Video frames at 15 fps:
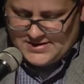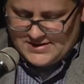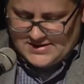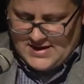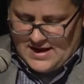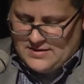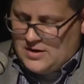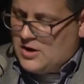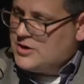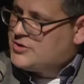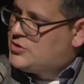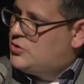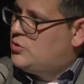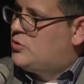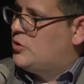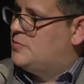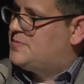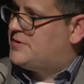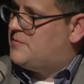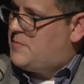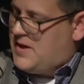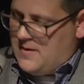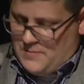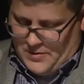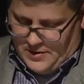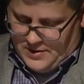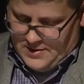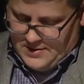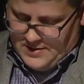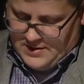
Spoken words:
is that there are two groups of people.